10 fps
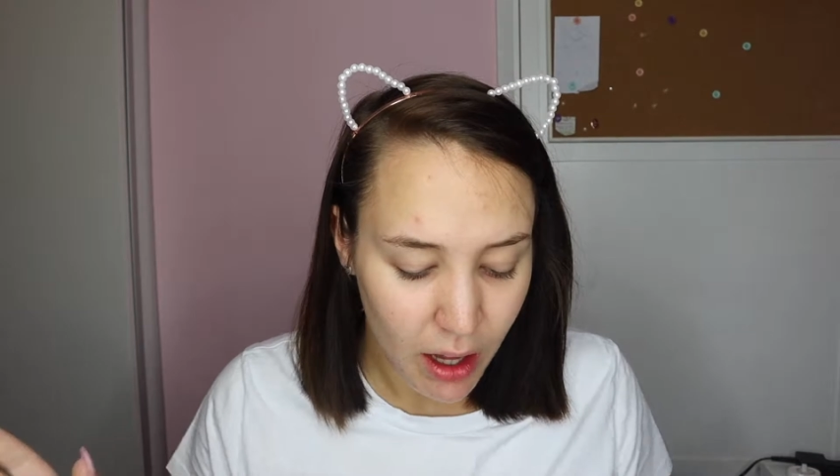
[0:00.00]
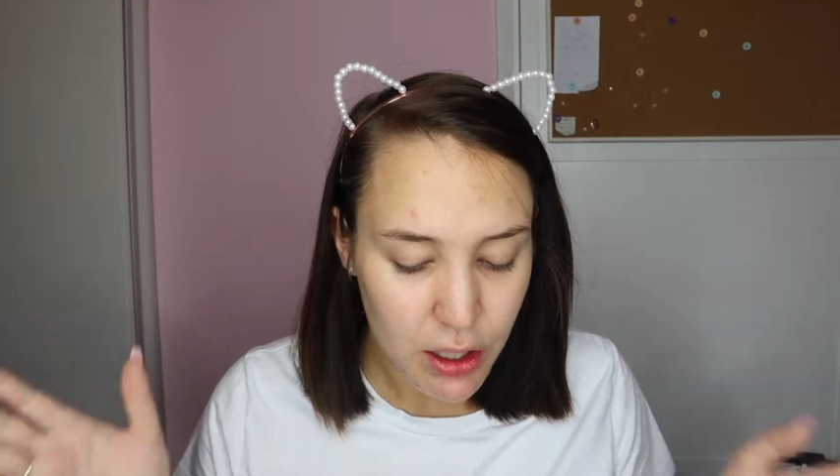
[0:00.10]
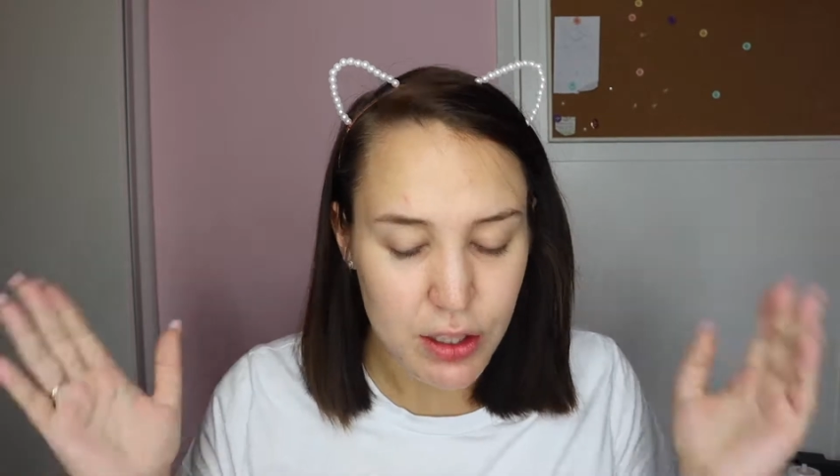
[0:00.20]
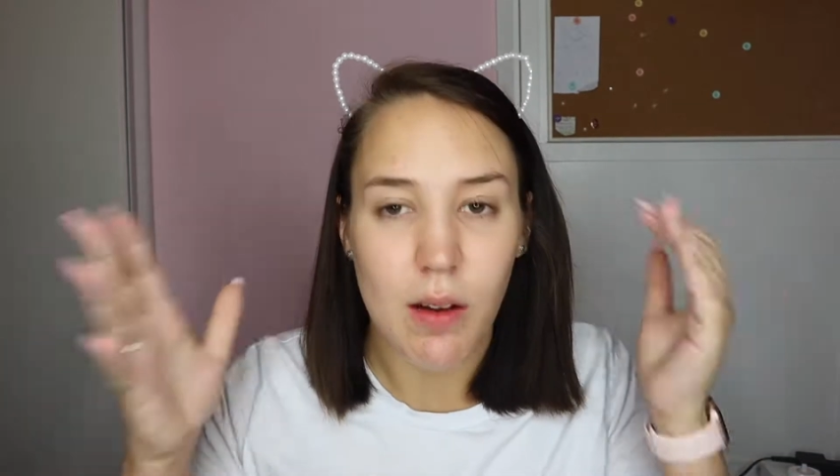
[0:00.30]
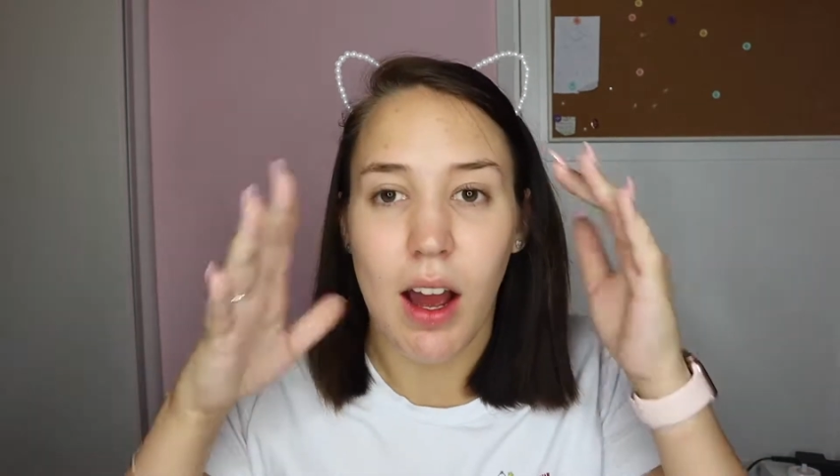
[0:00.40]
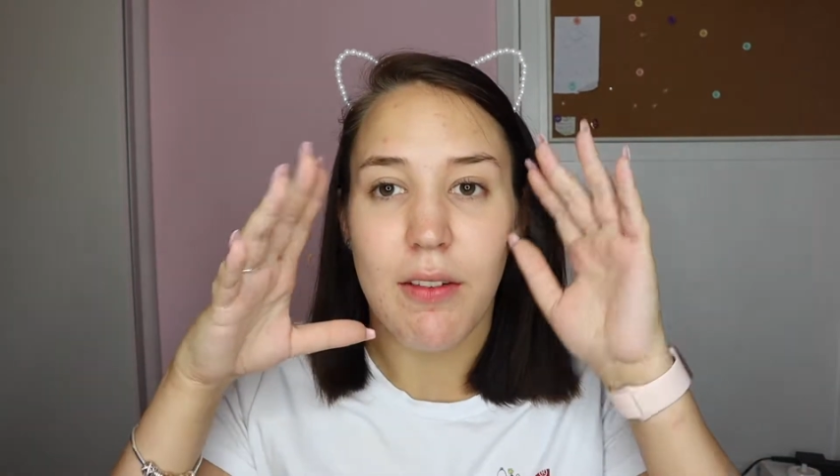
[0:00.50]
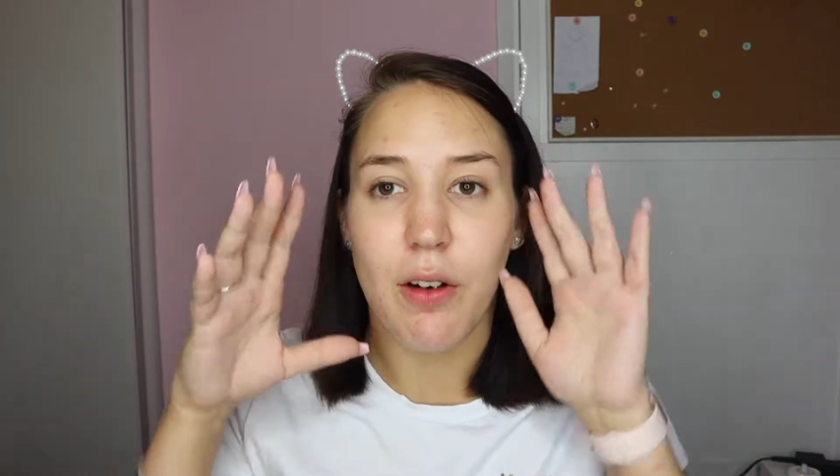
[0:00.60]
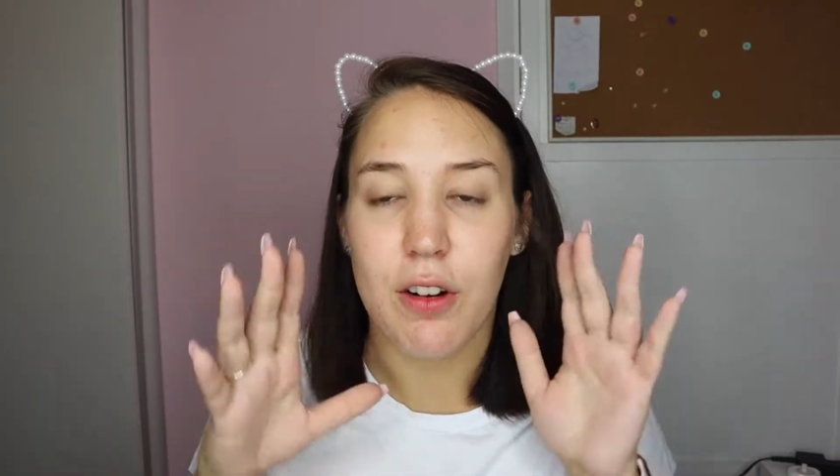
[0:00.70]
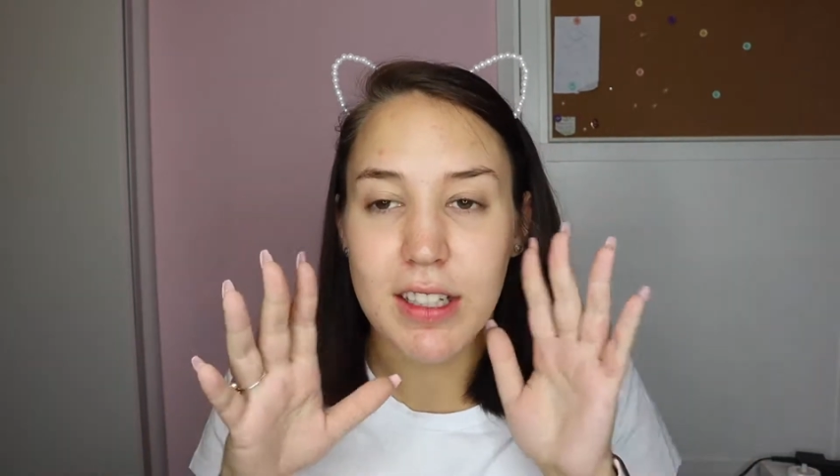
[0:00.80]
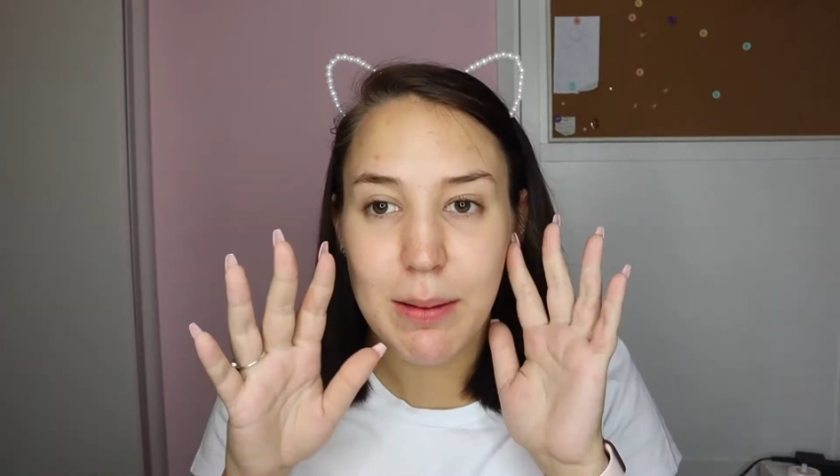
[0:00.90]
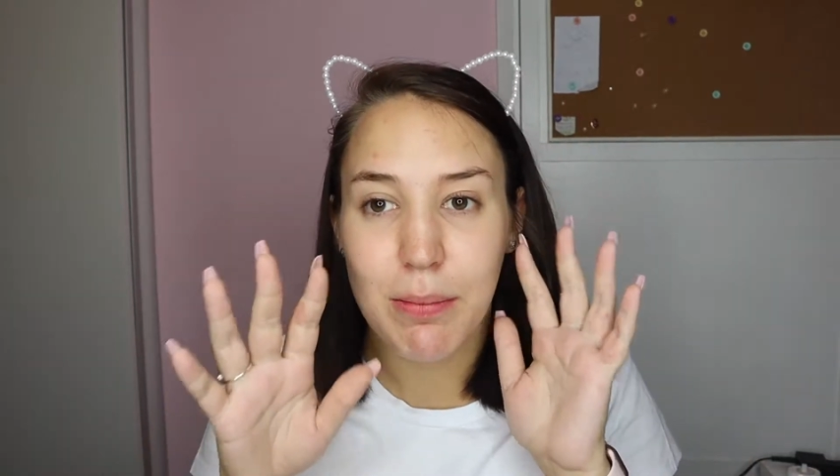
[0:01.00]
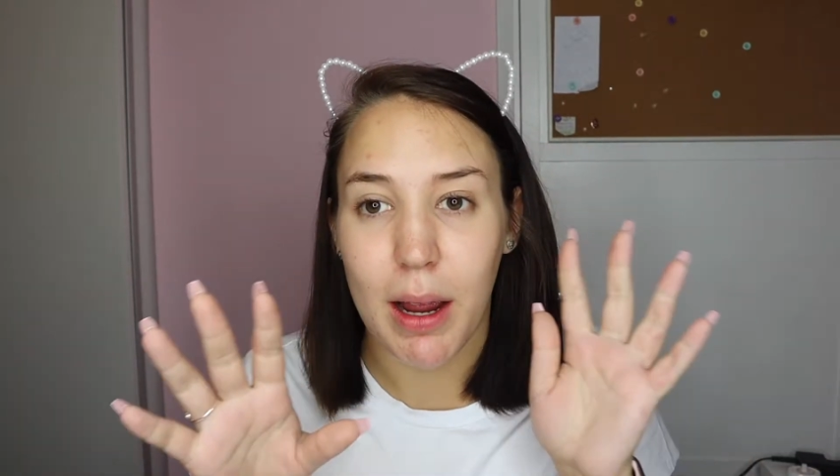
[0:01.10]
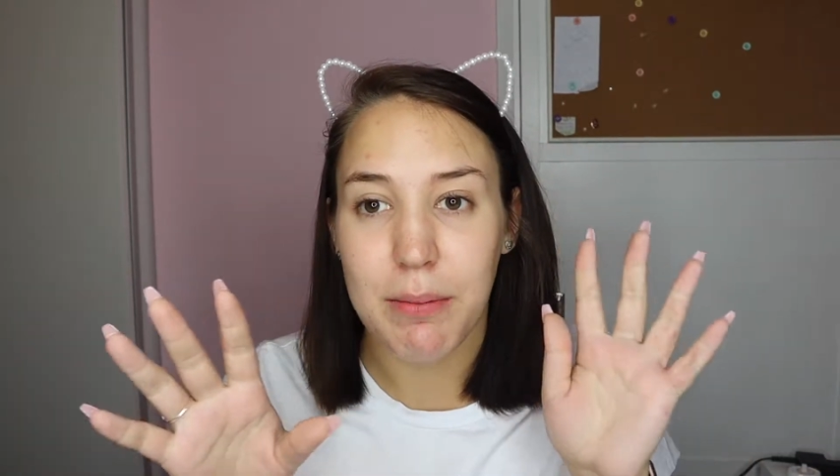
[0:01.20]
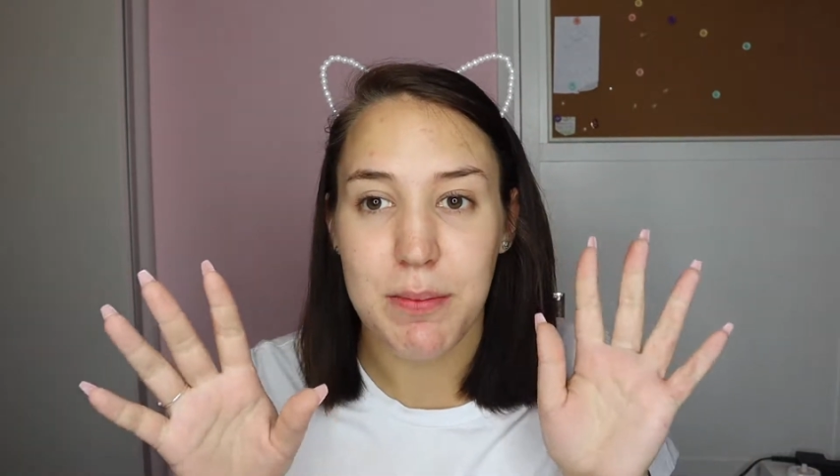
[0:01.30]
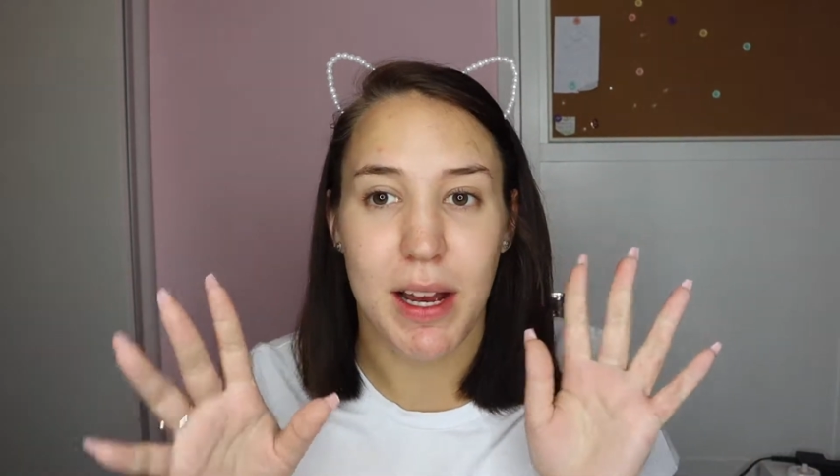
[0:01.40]
So I've already
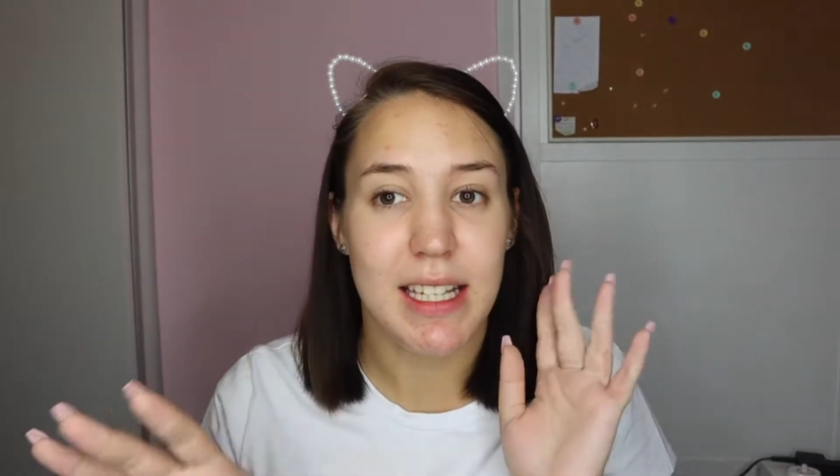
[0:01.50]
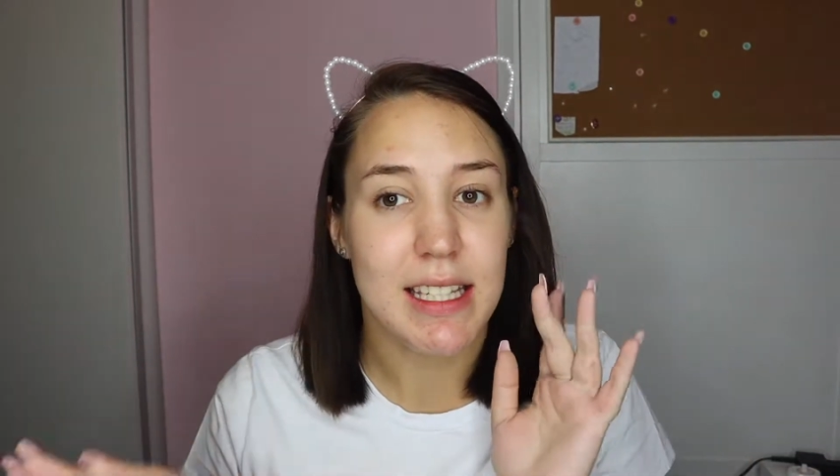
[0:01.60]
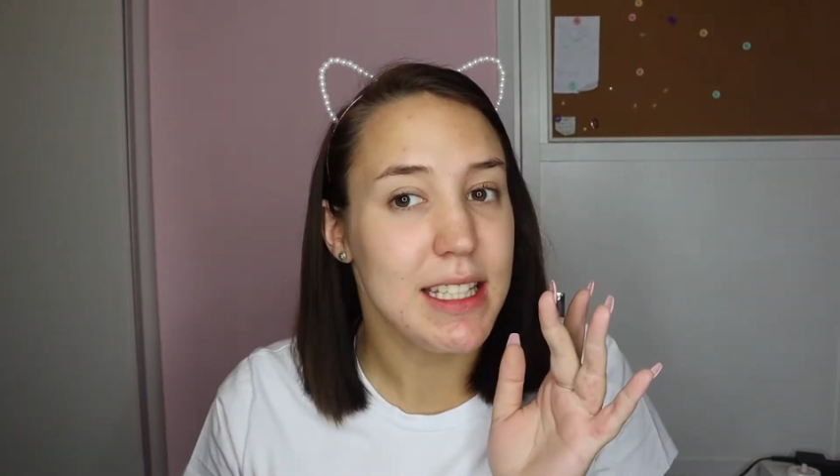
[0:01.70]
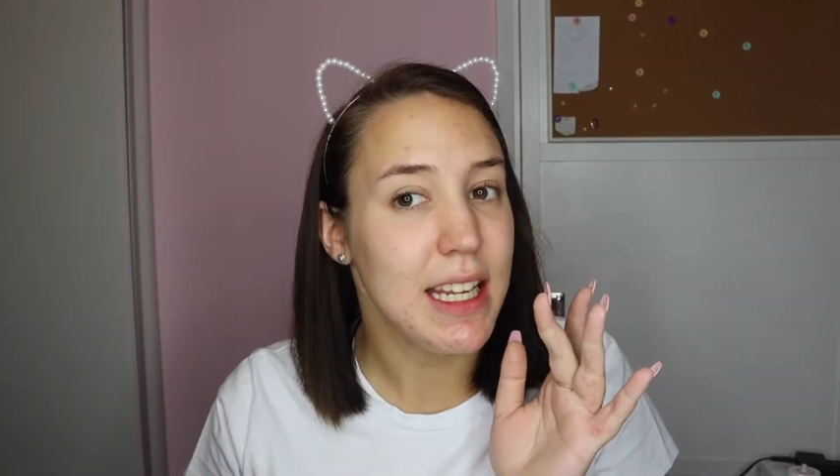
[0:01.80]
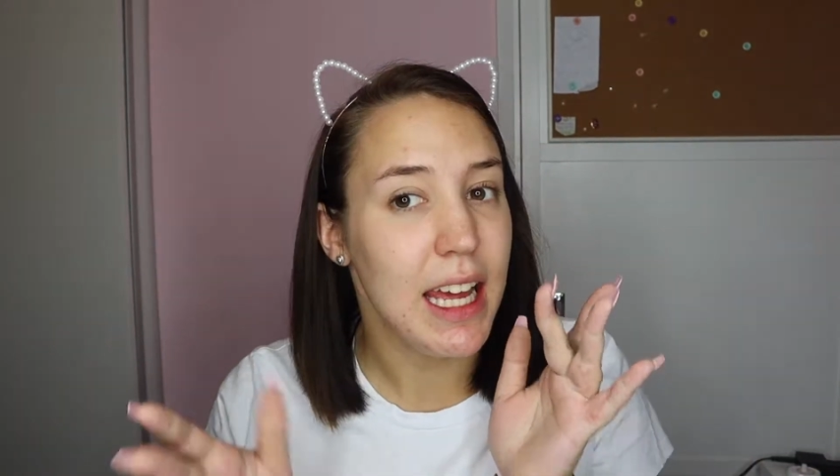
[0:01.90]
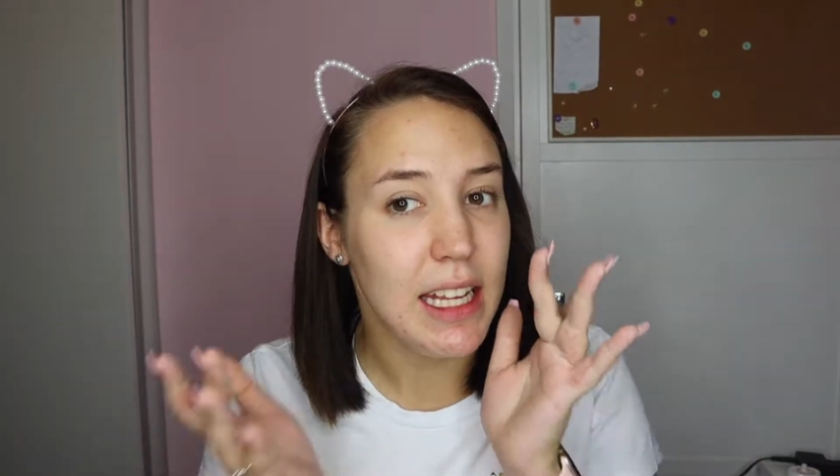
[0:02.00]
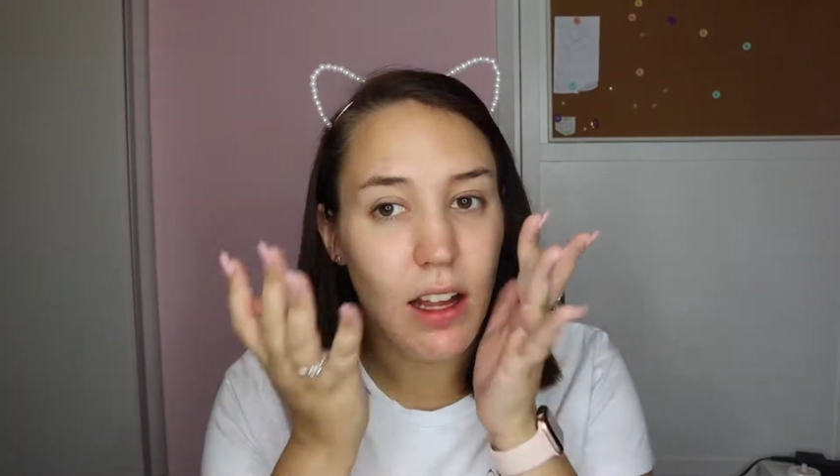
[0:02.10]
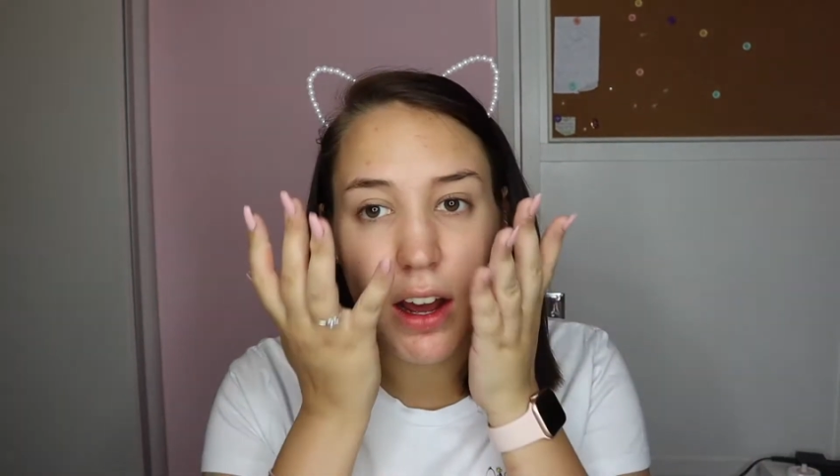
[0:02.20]
prepped my skin,